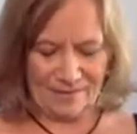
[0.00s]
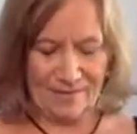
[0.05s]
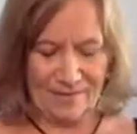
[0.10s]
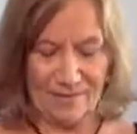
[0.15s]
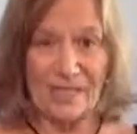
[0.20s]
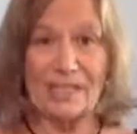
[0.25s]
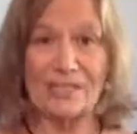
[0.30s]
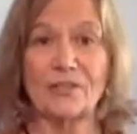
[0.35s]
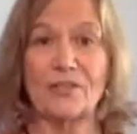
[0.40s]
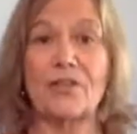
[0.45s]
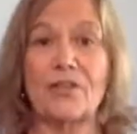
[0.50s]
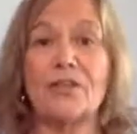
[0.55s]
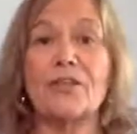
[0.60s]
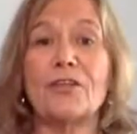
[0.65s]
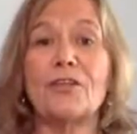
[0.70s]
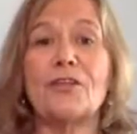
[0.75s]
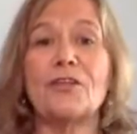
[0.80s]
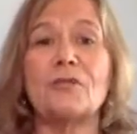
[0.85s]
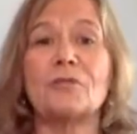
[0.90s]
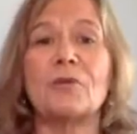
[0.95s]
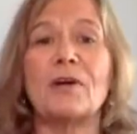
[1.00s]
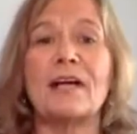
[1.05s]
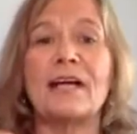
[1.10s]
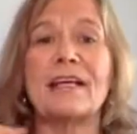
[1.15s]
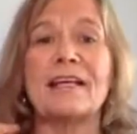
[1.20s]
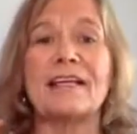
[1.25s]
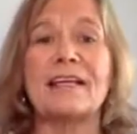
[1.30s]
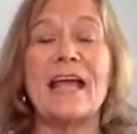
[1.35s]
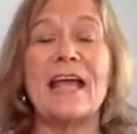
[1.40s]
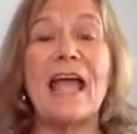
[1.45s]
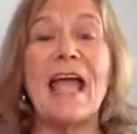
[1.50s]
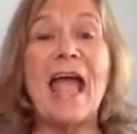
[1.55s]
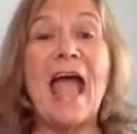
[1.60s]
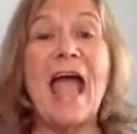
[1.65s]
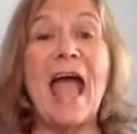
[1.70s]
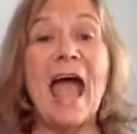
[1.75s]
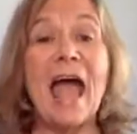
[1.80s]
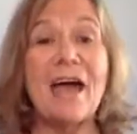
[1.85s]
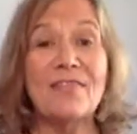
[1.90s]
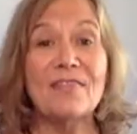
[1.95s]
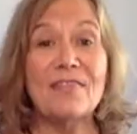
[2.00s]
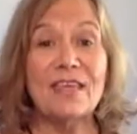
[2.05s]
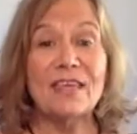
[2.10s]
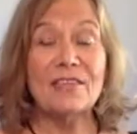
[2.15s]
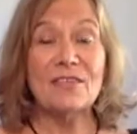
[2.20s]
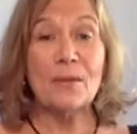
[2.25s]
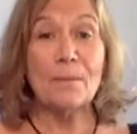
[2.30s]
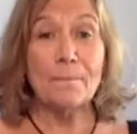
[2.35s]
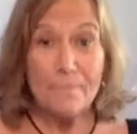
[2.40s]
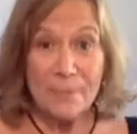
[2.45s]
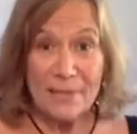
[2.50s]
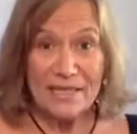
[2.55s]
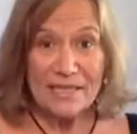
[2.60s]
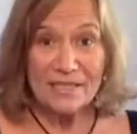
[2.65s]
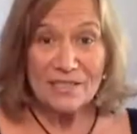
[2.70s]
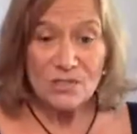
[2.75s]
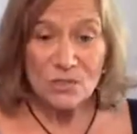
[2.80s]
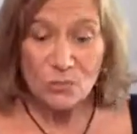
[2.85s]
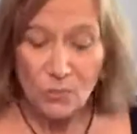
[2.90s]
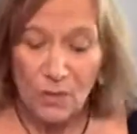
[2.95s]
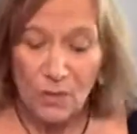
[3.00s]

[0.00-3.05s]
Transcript: That's the third one. And then the biggest